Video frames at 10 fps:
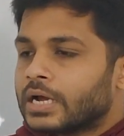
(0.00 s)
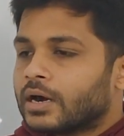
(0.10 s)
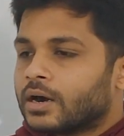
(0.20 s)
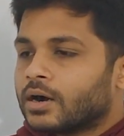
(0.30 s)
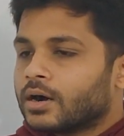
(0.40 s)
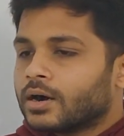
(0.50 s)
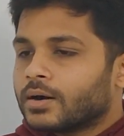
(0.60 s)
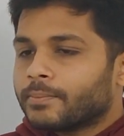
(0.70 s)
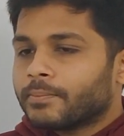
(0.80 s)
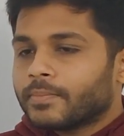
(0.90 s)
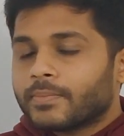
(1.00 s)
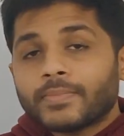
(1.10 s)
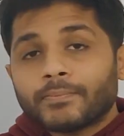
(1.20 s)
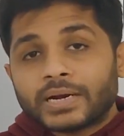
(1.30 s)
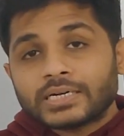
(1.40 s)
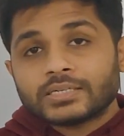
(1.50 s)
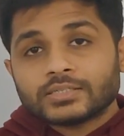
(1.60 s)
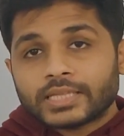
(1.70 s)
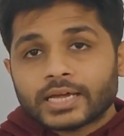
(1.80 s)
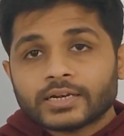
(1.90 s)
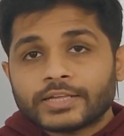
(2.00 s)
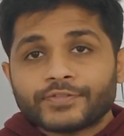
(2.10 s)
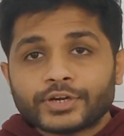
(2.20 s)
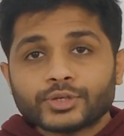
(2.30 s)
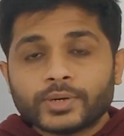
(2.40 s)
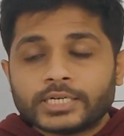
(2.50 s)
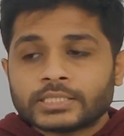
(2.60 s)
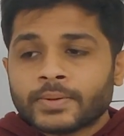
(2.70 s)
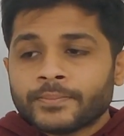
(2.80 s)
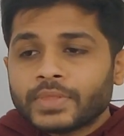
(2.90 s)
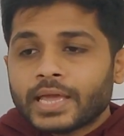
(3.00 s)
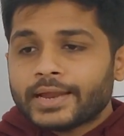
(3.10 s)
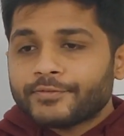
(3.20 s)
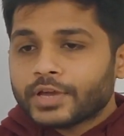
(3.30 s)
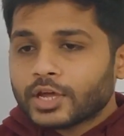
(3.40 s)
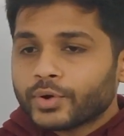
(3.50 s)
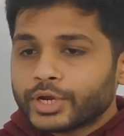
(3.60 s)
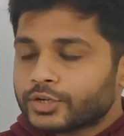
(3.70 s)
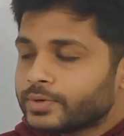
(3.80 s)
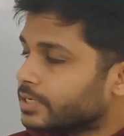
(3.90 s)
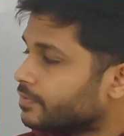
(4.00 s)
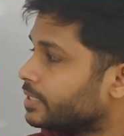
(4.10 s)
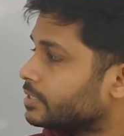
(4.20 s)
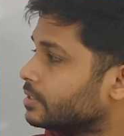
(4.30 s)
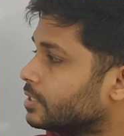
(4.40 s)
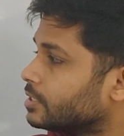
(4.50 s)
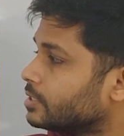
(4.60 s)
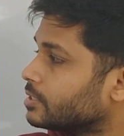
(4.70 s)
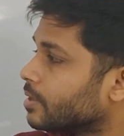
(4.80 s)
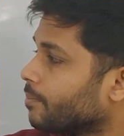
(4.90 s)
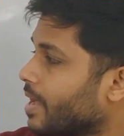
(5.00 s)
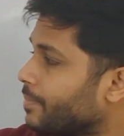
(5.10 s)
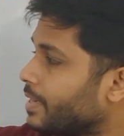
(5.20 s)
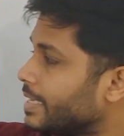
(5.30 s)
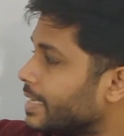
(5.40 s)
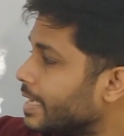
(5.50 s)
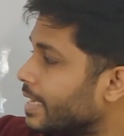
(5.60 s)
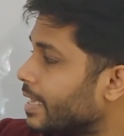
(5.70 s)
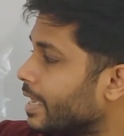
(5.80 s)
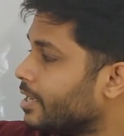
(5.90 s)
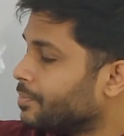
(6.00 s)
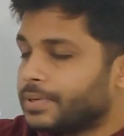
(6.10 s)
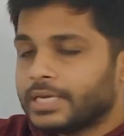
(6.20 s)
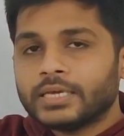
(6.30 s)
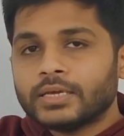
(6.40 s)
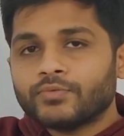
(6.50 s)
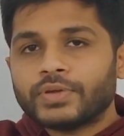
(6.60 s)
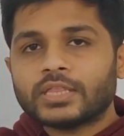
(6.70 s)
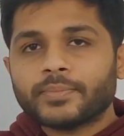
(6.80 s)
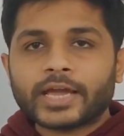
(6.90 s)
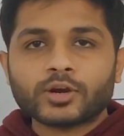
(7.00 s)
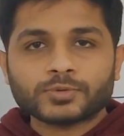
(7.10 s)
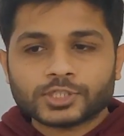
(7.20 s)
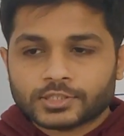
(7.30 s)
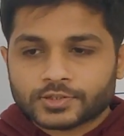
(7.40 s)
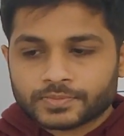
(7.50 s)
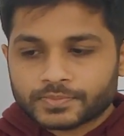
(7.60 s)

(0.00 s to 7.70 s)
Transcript: but they are different units, and we are going to interface this memory A and B with the microprocessor.